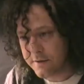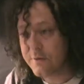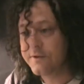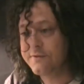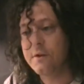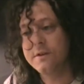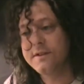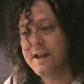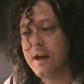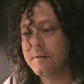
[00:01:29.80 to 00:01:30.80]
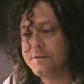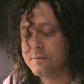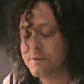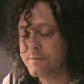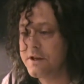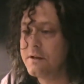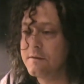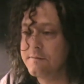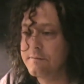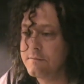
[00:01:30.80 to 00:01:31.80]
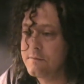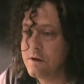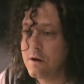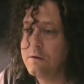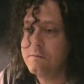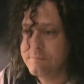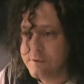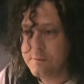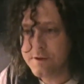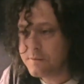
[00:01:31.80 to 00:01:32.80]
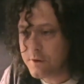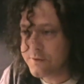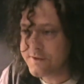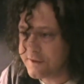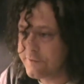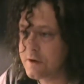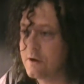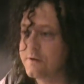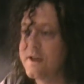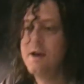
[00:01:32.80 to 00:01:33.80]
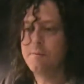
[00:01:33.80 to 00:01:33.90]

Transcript: those first steps will be, they'll be the most difficult.